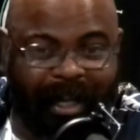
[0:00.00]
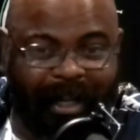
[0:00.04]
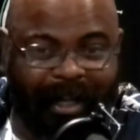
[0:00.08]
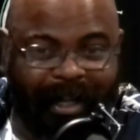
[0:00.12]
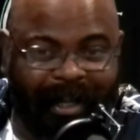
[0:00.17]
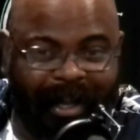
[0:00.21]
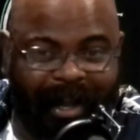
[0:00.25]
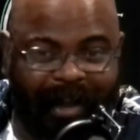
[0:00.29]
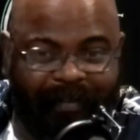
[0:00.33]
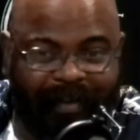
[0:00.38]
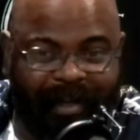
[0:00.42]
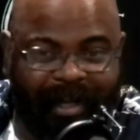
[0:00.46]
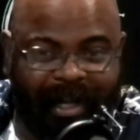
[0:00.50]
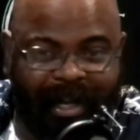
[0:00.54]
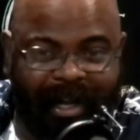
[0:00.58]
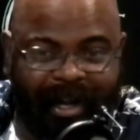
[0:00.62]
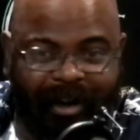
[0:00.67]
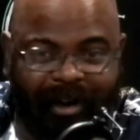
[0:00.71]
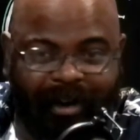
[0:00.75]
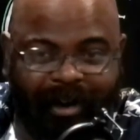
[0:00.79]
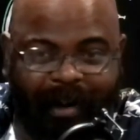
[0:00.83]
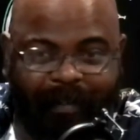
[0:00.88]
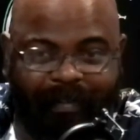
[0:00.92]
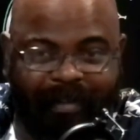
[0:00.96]
Love it
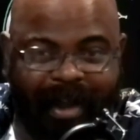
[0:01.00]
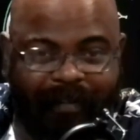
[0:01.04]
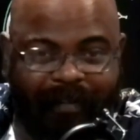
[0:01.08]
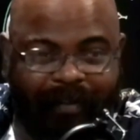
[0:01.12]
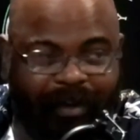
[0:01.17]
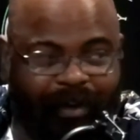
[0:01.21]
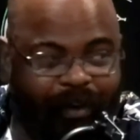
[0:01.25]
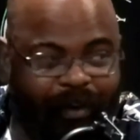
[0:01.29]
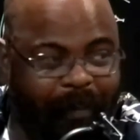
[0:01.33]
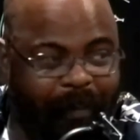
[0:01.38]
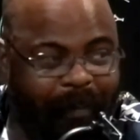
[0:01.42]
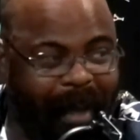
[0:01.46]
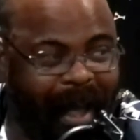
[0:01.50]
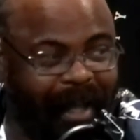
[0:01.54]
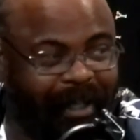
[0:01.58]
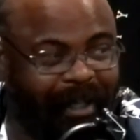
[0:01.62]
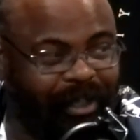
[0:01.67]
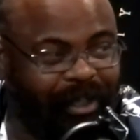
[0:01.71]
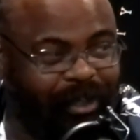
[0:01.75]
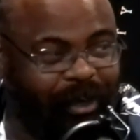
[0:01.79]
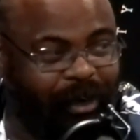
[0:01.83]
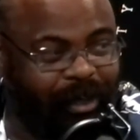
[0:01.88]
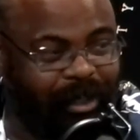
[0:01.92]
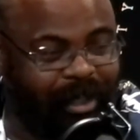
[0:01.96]
here. I'm never going back
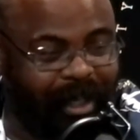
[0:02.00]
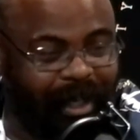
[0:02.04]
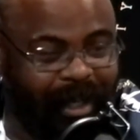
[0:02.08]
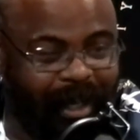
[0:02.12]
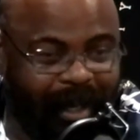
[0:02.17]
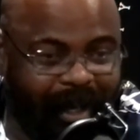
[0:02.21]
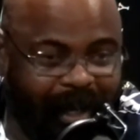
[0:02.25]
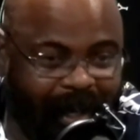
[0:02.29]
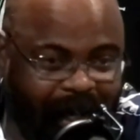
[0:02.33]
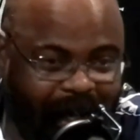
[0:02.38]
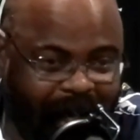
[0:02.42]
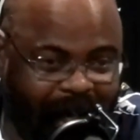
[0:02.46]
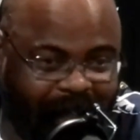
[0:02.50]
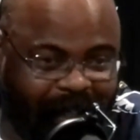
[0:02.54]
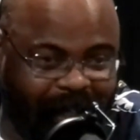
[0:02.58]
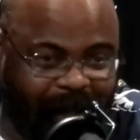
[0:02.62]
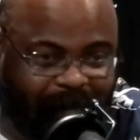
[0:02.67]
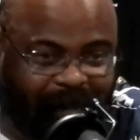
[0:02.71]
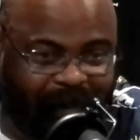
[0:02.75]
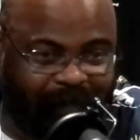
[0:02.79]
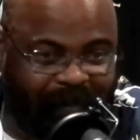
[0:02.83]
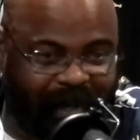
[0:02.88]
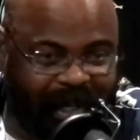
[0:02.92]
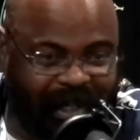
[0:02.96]
to Jersey
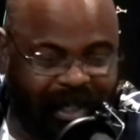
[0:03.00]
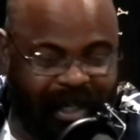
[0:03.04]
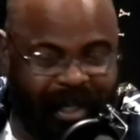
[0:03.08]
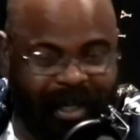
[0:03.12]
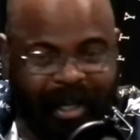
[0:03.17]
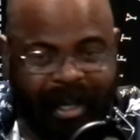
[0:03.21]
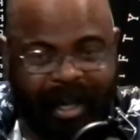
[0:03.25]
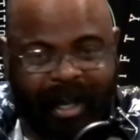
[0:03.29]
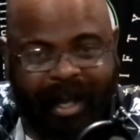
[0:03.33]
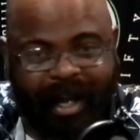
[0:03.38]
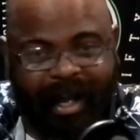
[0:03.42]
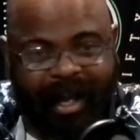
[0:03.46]
except to visit.